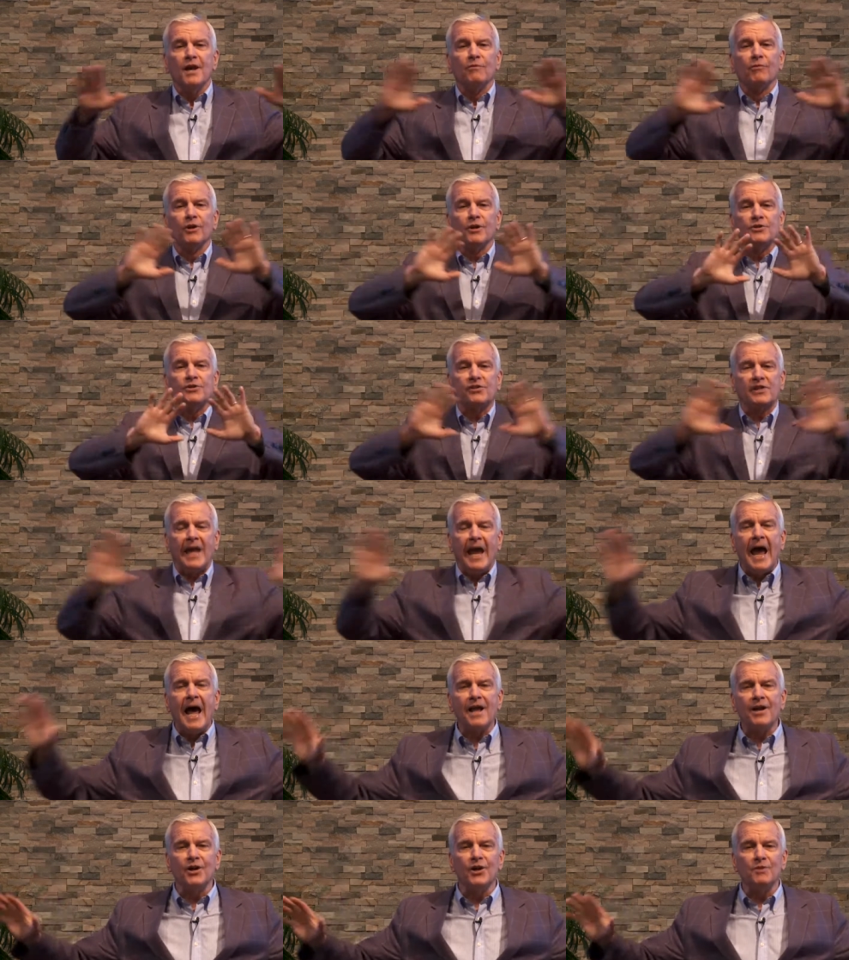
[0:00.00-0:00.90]
We're
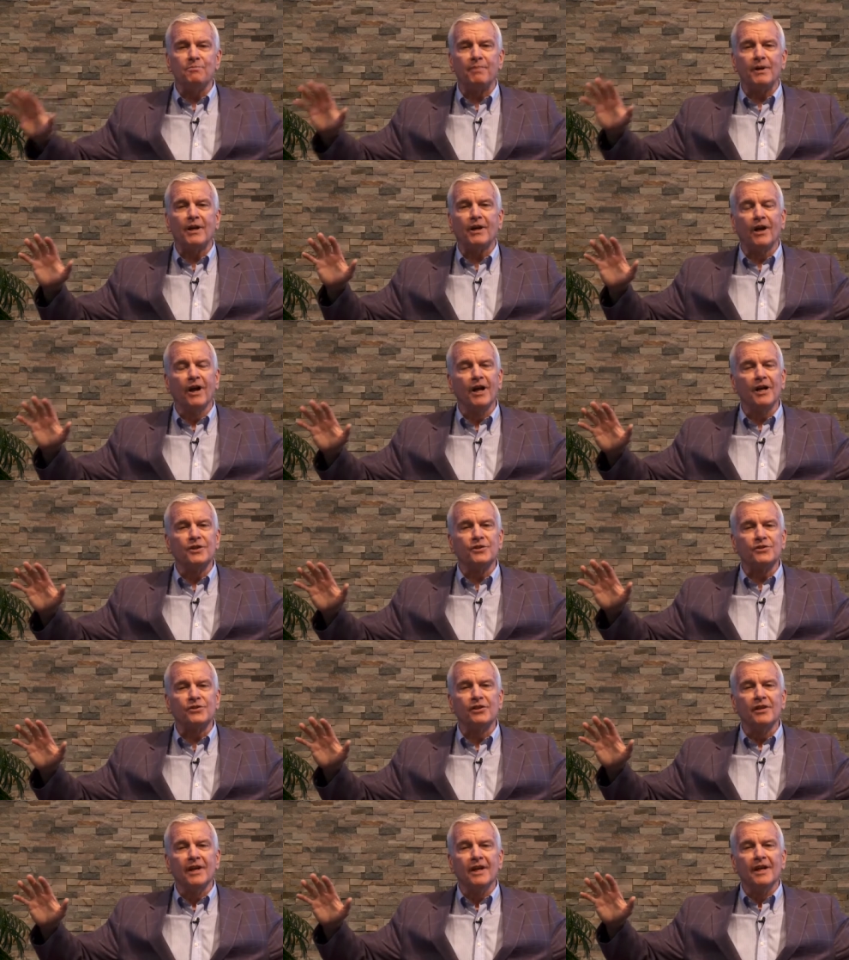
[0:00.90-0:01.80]
scattered
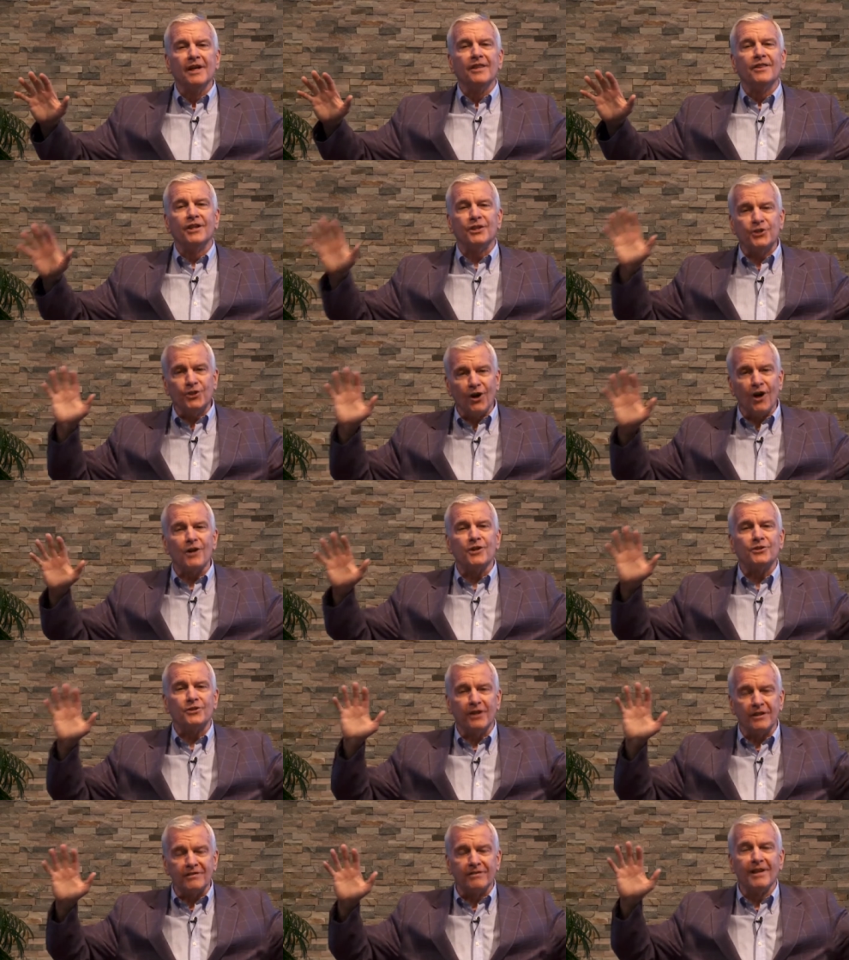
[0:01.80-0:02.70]
because the
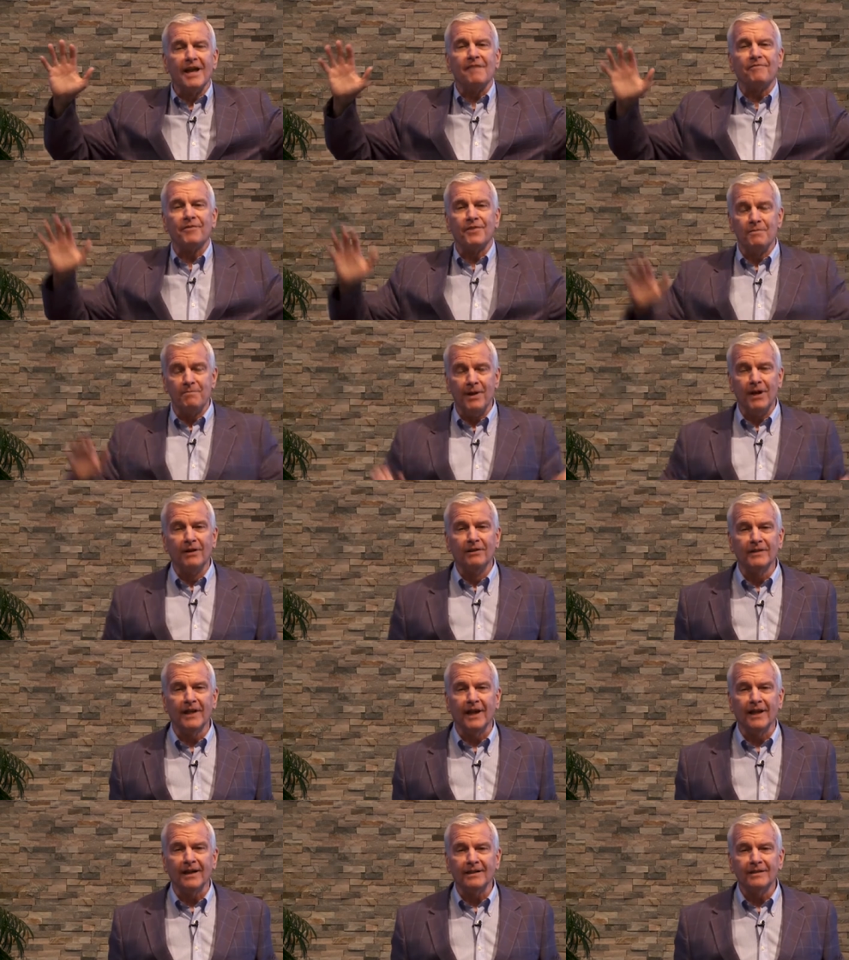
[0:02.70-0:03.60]
church has left the
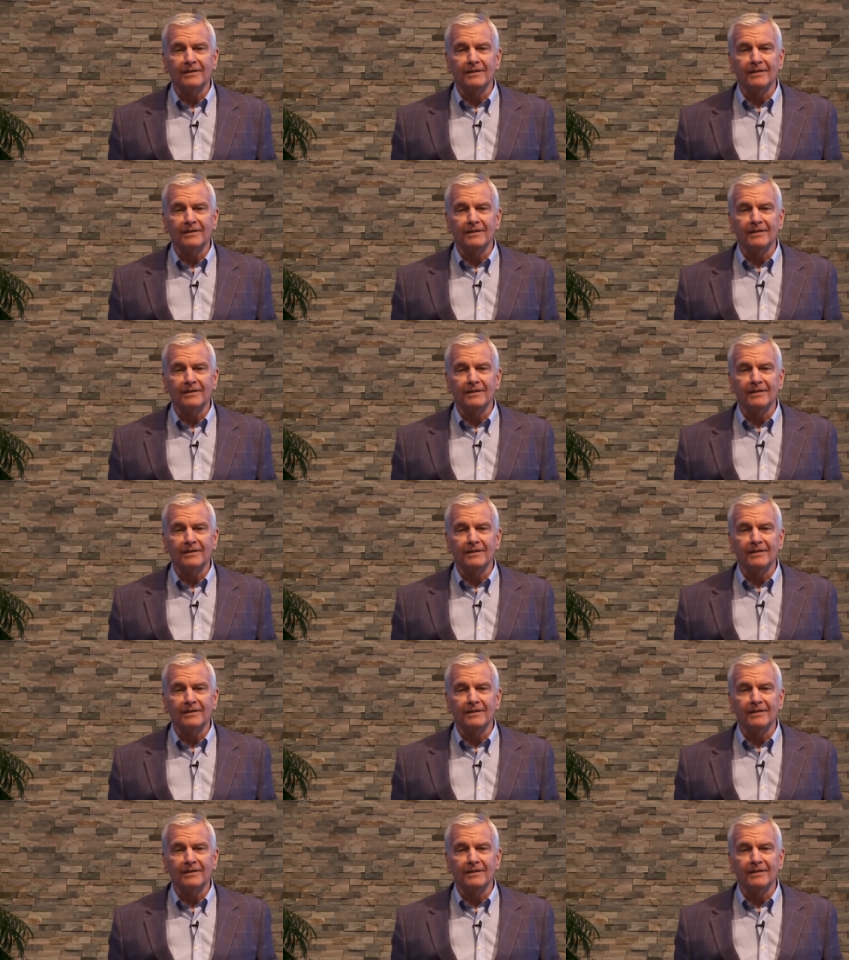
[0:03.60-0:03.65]
building.